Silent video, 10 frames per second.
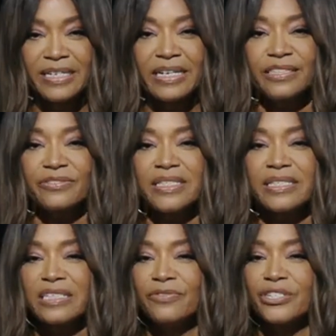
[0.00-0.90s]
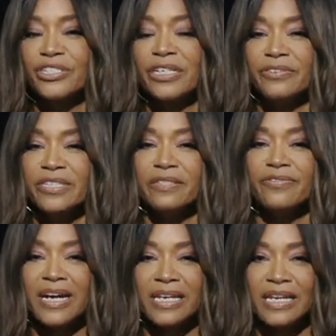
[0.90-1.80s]
and to receive your generous
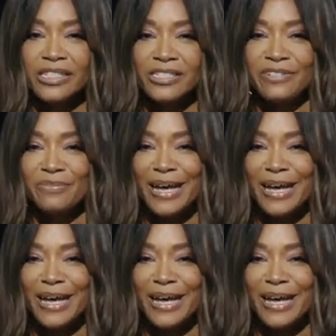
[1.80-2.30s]
recognition of